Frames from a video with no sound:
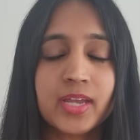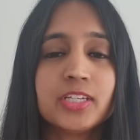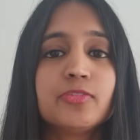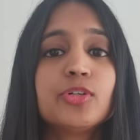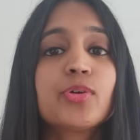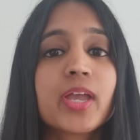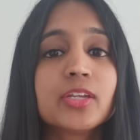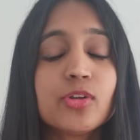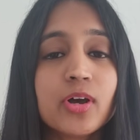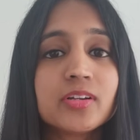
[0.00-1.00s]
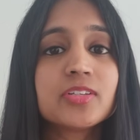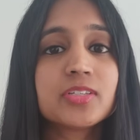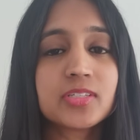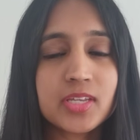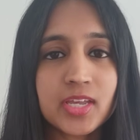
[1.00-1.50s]
And if you cannot
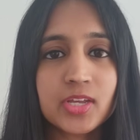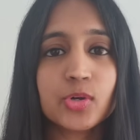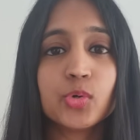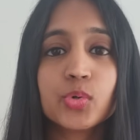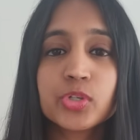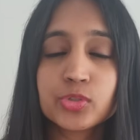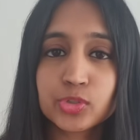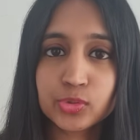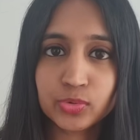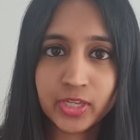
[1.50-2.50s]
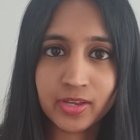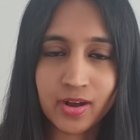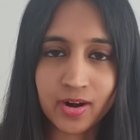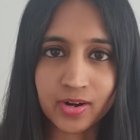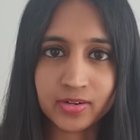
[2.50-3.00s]
see who you truly
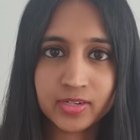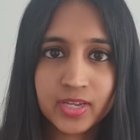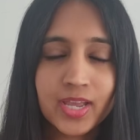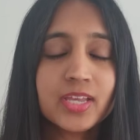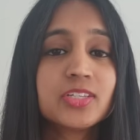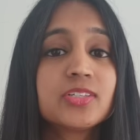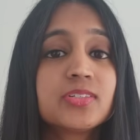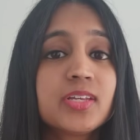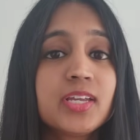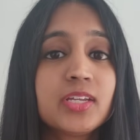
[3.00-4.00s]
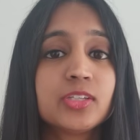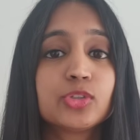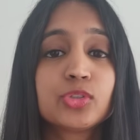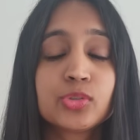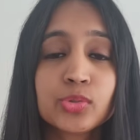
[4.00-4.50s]
are, see
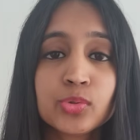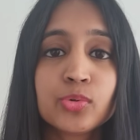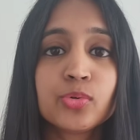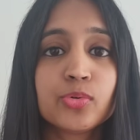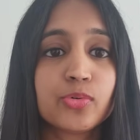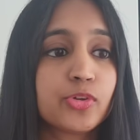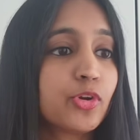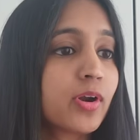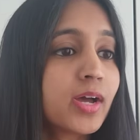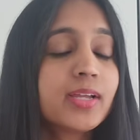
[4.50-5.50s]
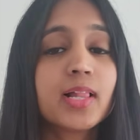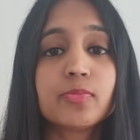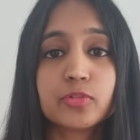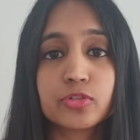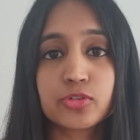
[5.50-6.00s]
through your
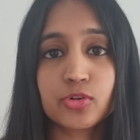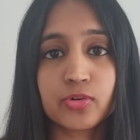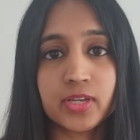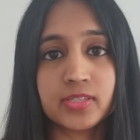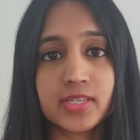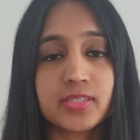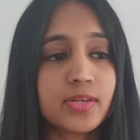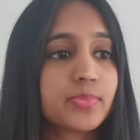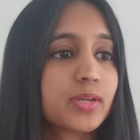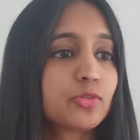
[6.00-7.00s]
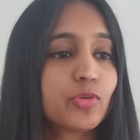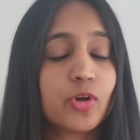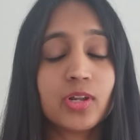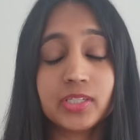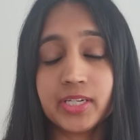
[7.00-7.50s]
unhelpful stories, and sometimes
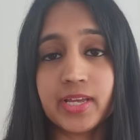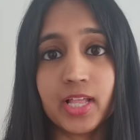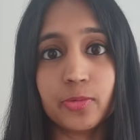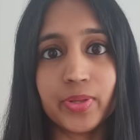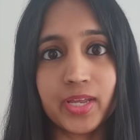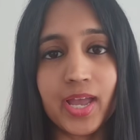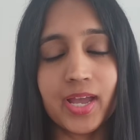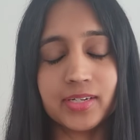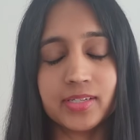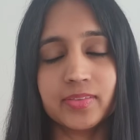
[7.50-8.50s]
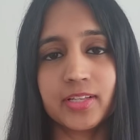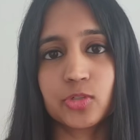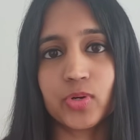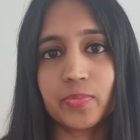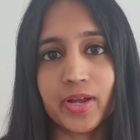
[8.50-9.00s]
we all need a helping hand, and
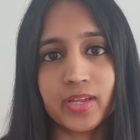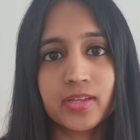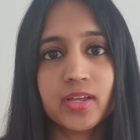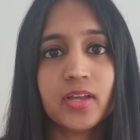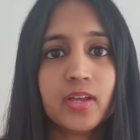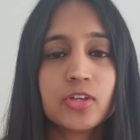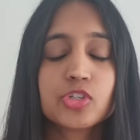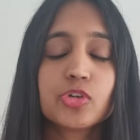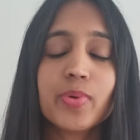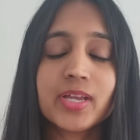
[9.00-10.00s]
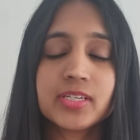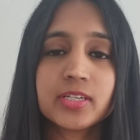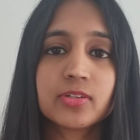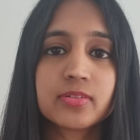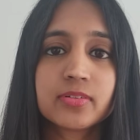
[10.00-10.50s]
that's where my
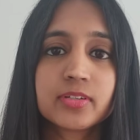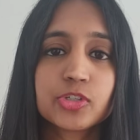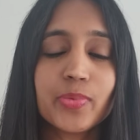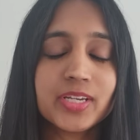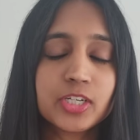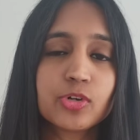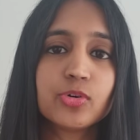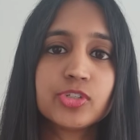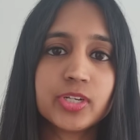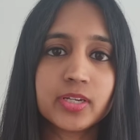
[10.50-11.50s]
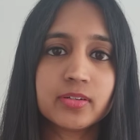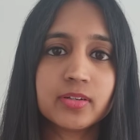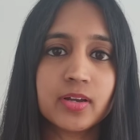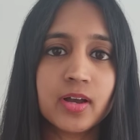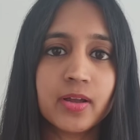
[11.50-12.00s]
somatic
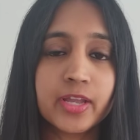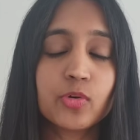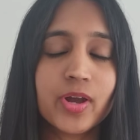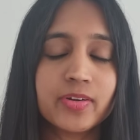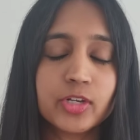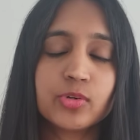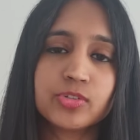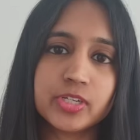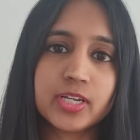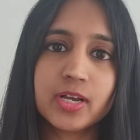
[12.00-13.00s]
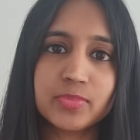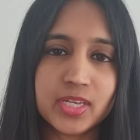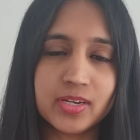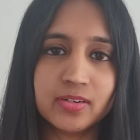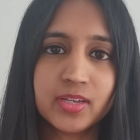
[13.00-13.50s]
coaching, inquiry coaching comes
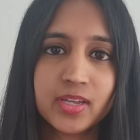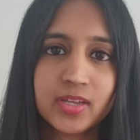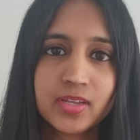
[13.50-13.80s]
in.